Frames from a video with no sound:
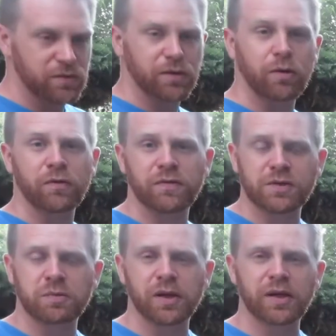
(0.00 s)
out the
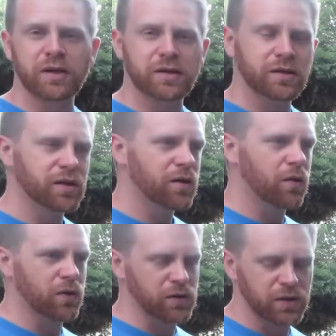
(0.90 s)
orifice plate
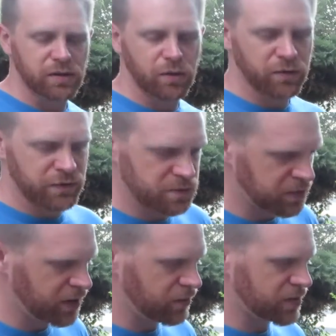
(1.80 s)
or clean the orifice
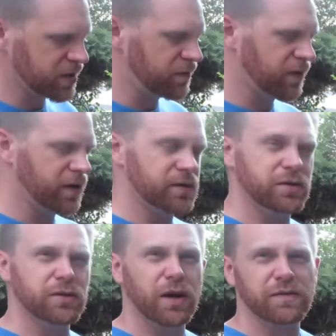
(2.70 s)
plate, which I find
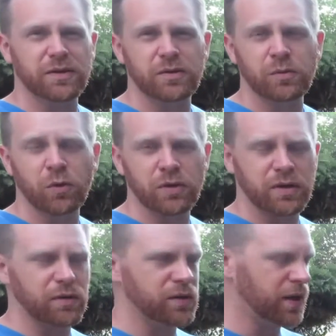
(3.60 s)
you have to do more
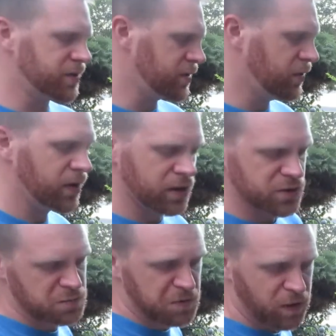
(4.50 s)
than I would like to. You can't
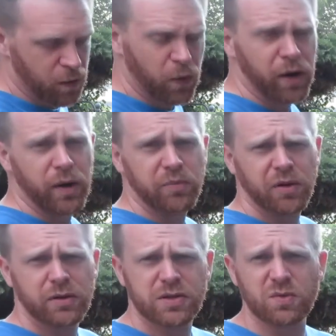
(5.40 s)
just poke a wire up
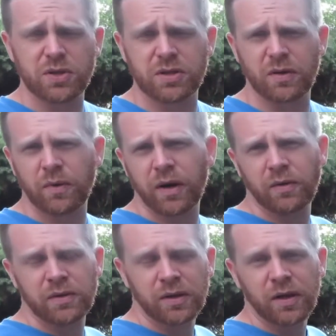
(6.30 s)
there and swish it
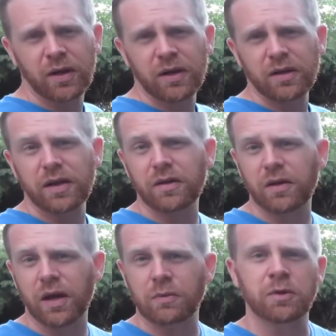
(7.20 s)
around like you
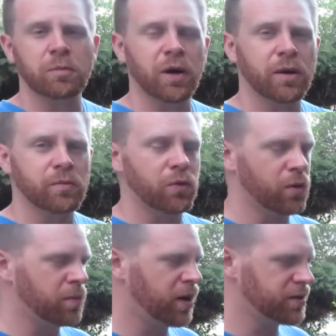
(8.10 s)
can with a bottom
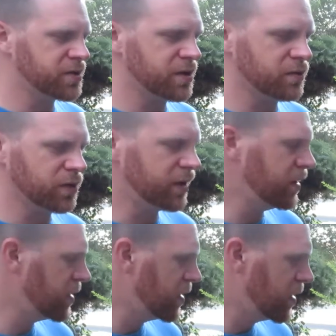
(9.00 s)
pour pot generally,
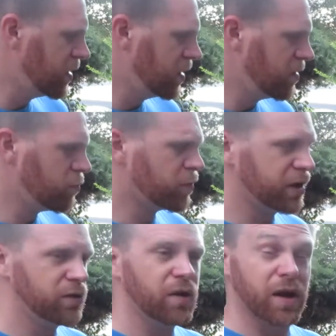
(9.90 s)

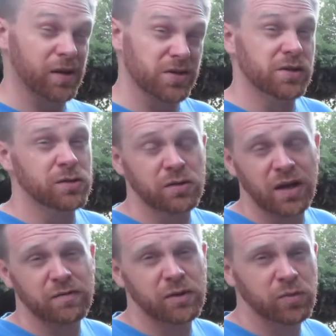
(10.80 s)
but you actually do
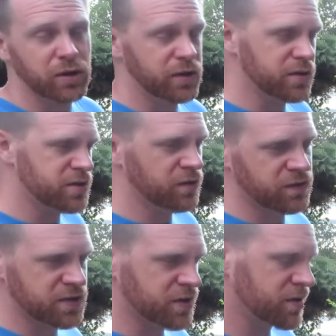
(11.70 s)
have the ability to
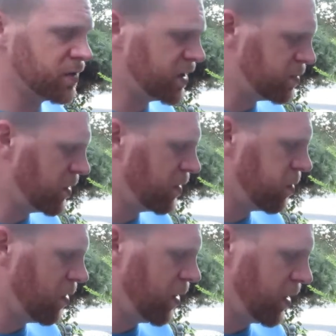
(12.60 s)
service it, so that's both a
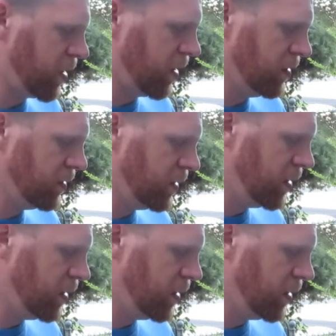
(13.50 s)
pro and a con.